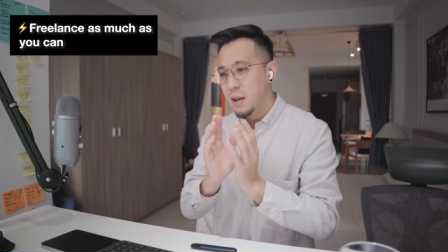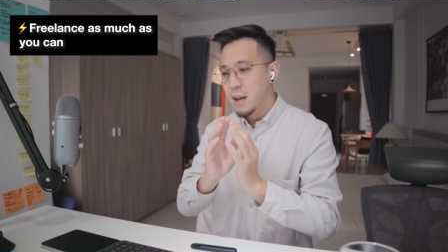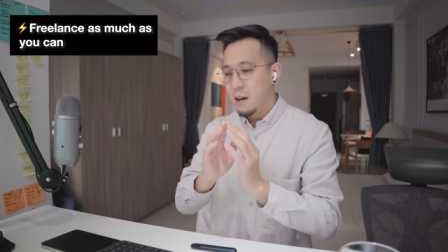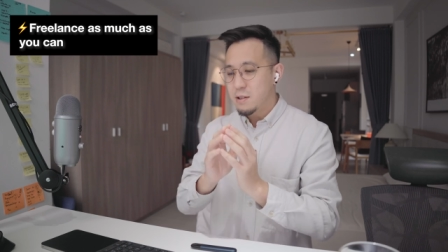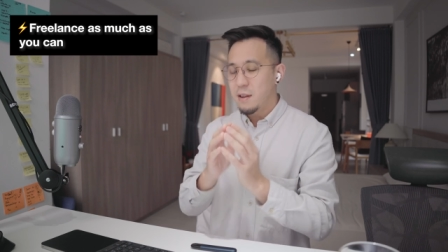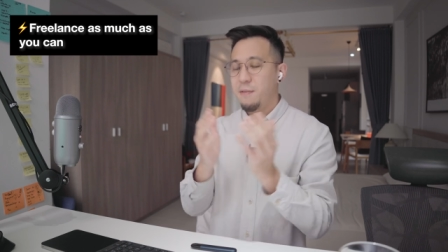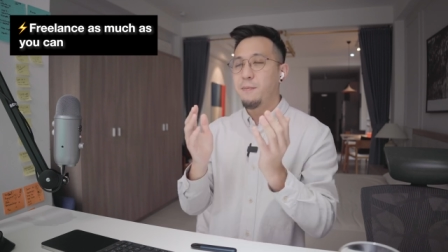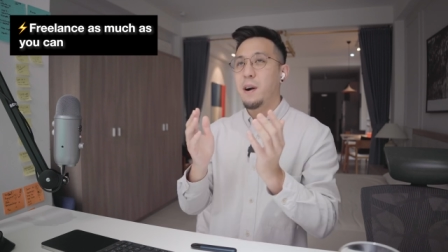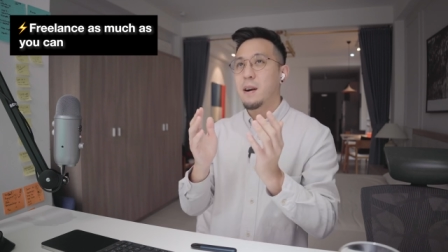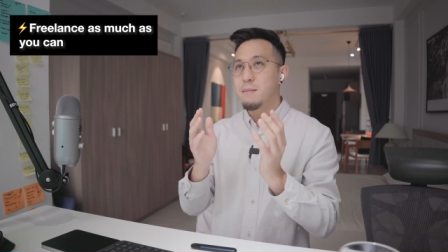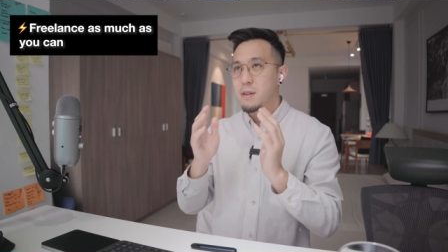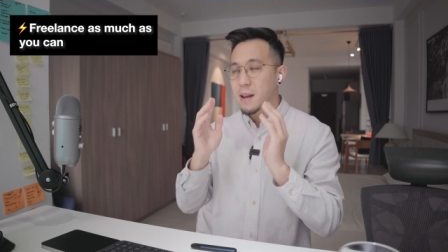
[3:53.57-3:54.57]
I was like, F
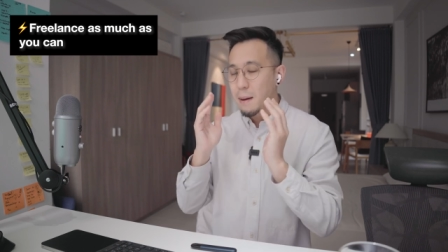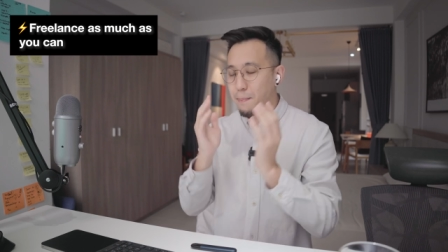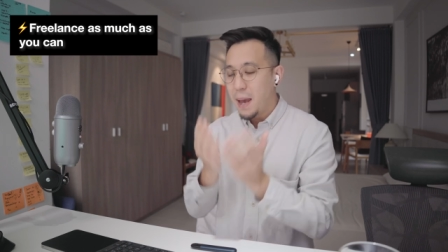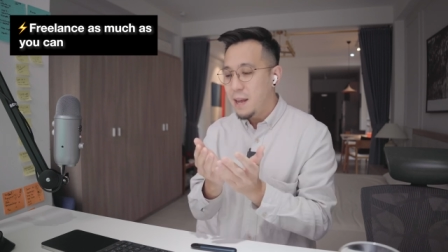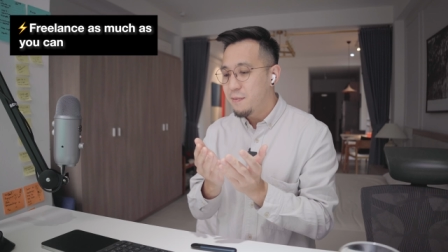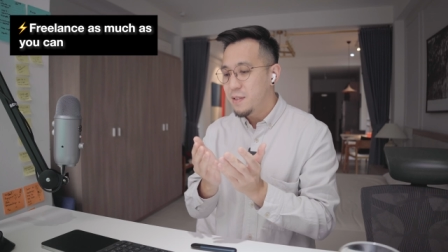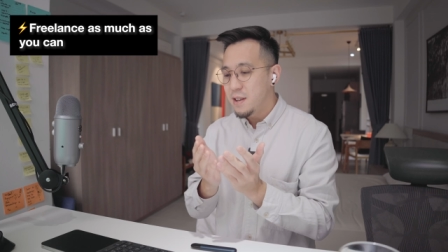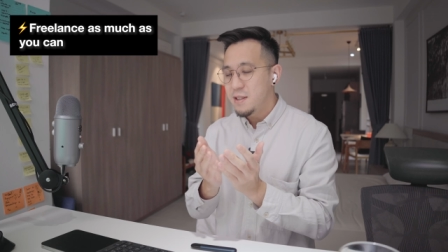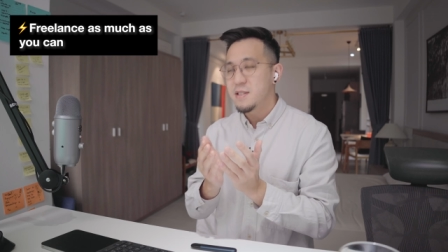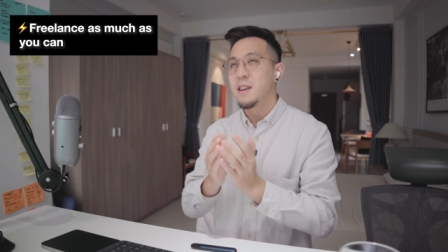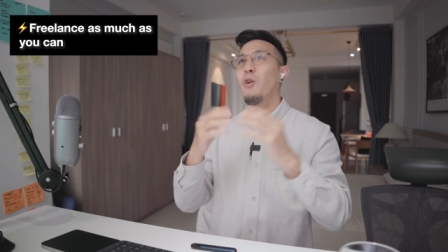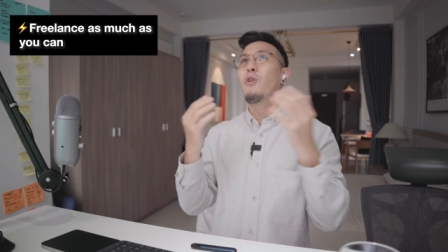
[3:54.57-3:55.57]
I'm gonna get paid for
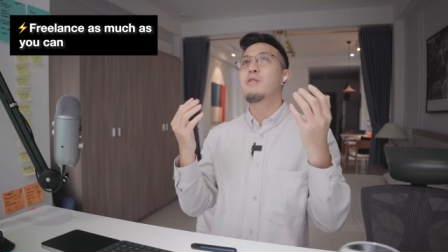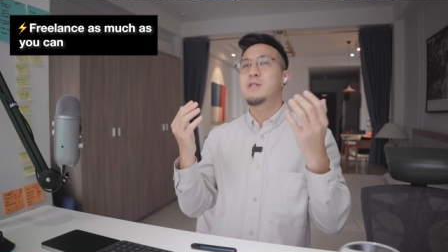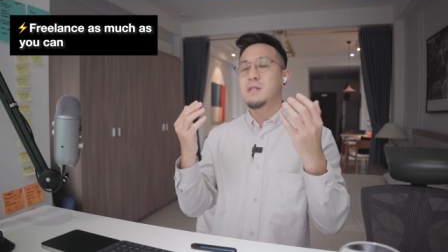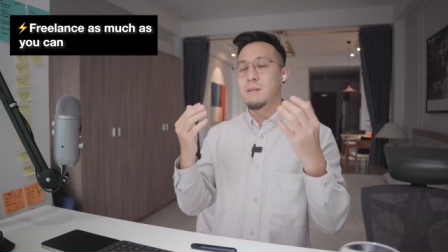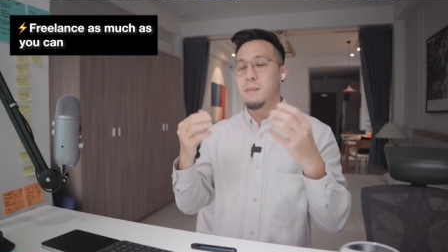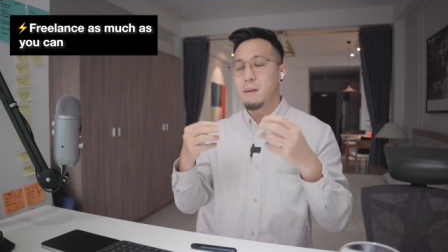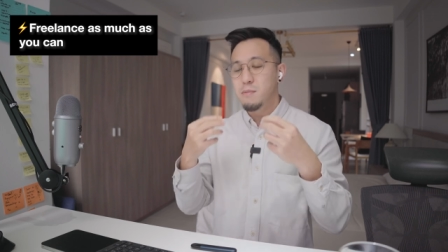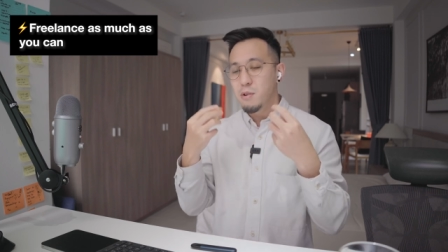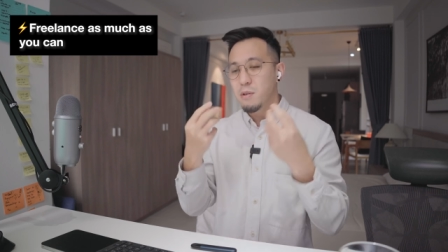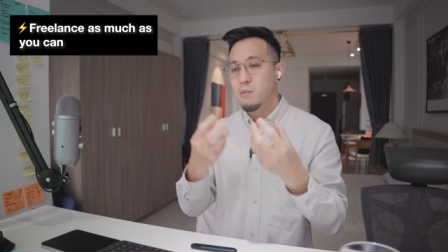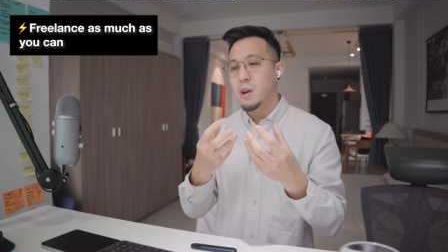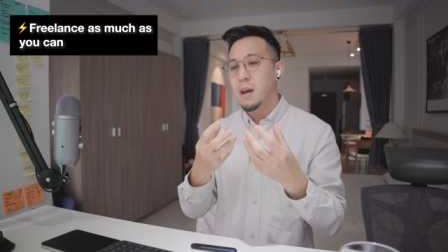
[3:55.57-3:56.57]
this? Awesome, I'm
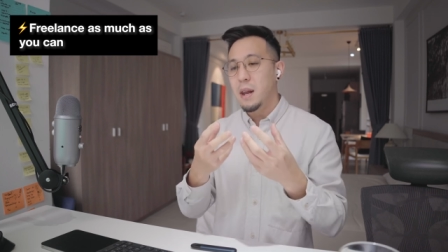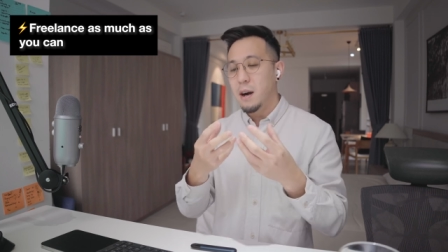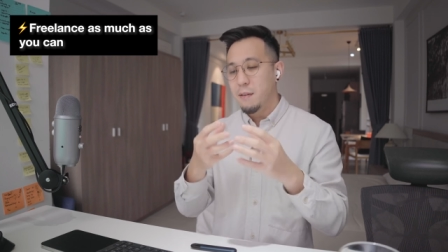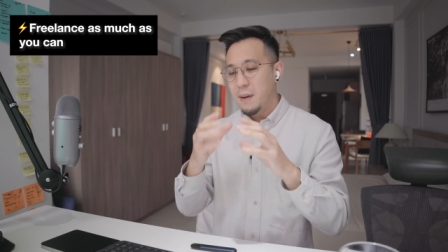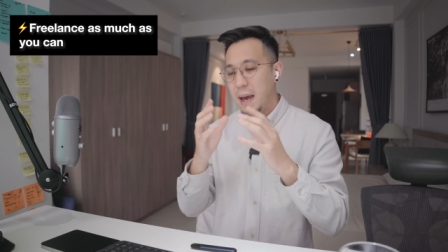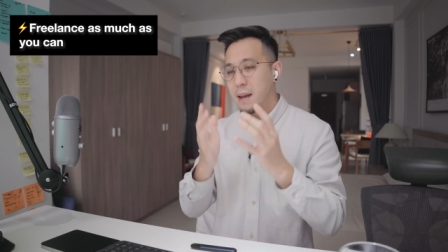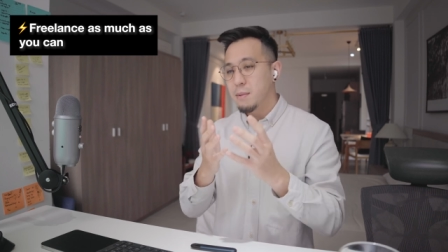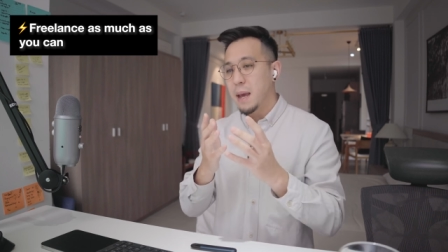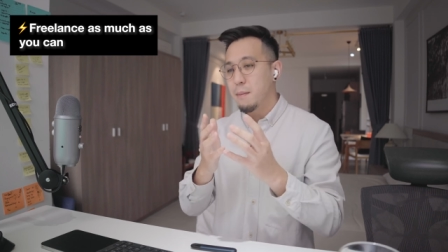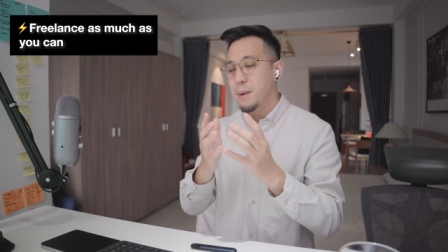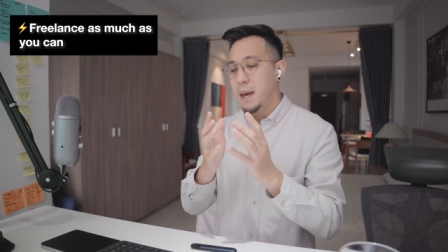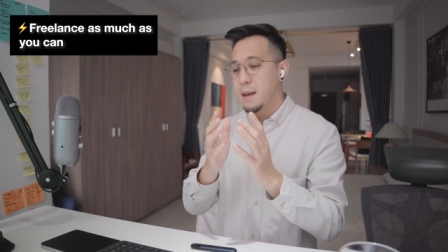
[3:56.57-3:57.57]
doing what I love and I'm
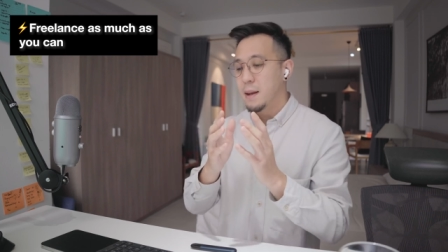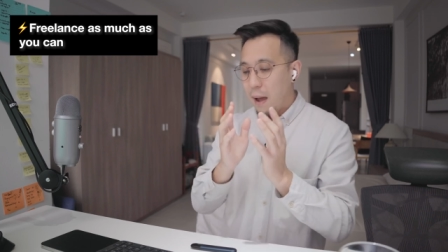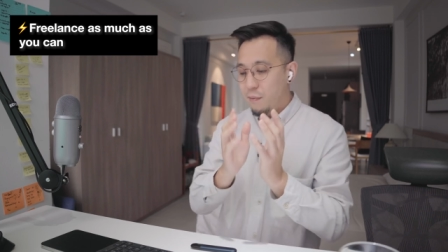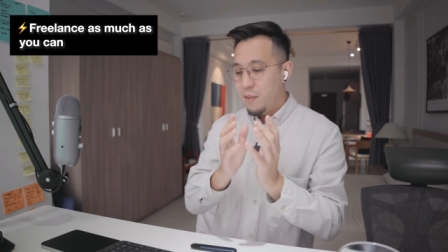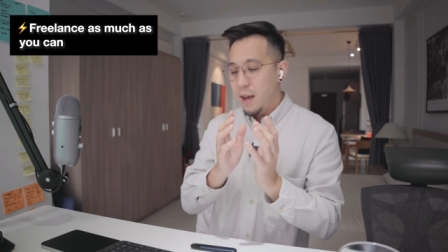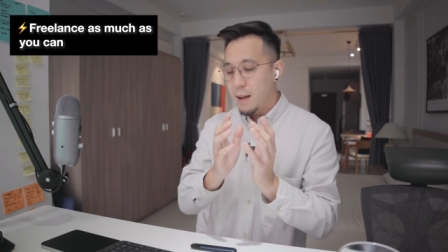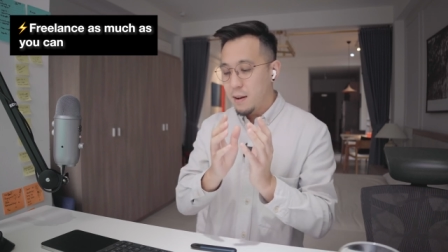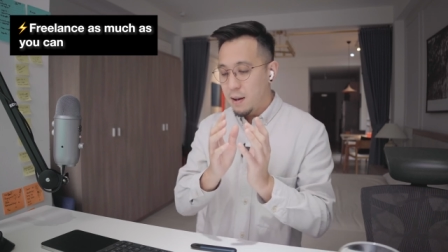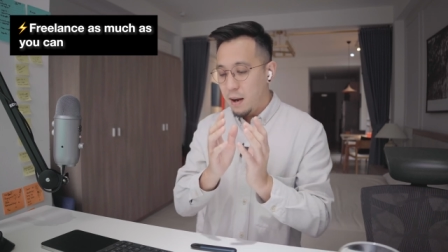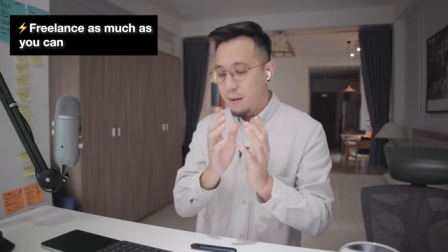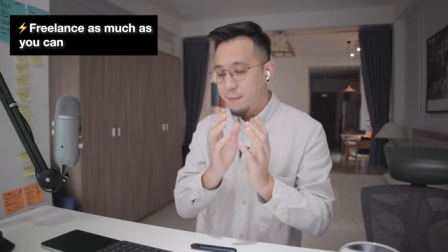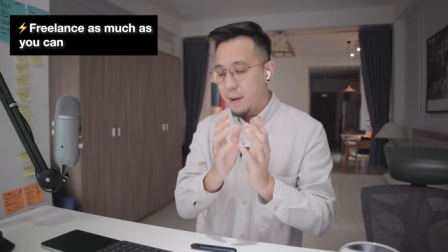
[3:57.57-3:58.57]
getting paid. And then
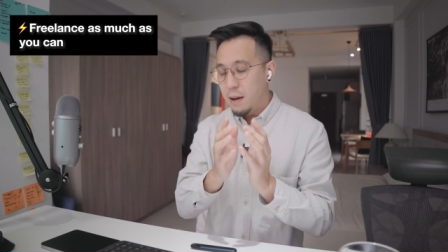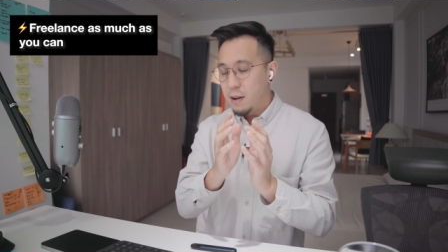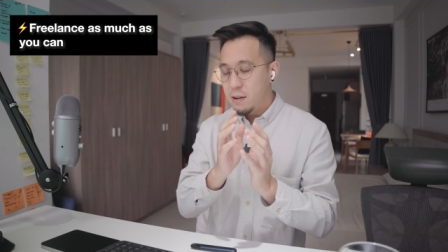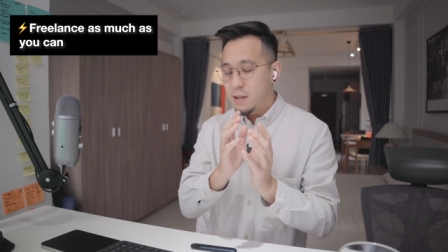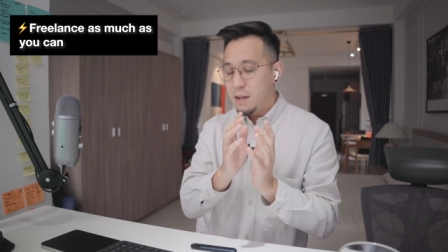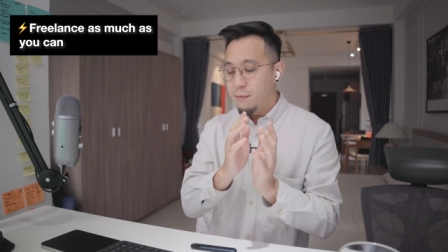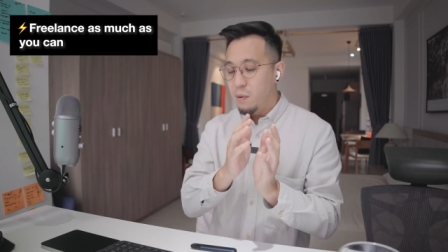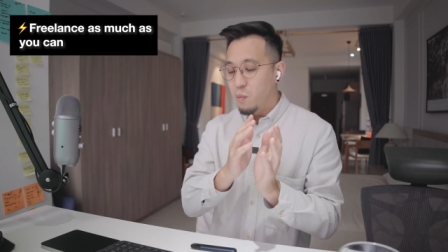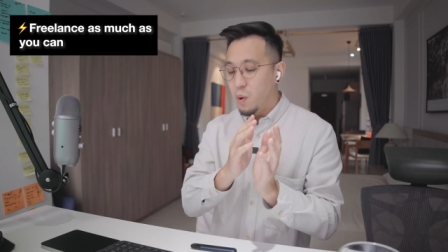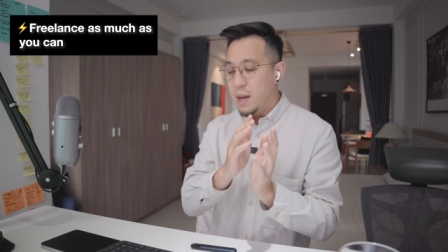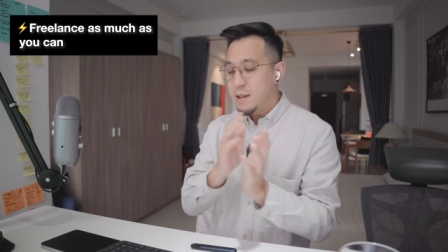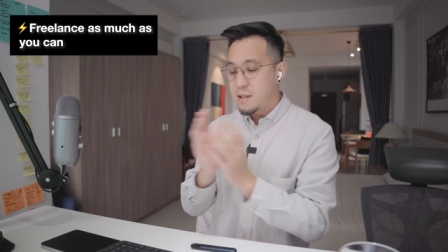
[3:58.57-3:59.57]
I found out different
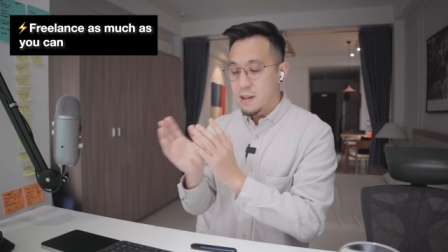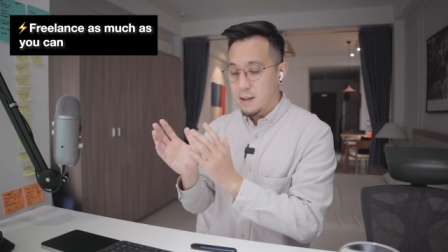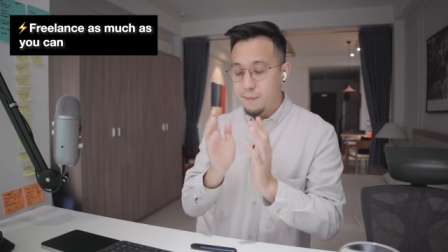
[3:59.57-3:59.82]
ways to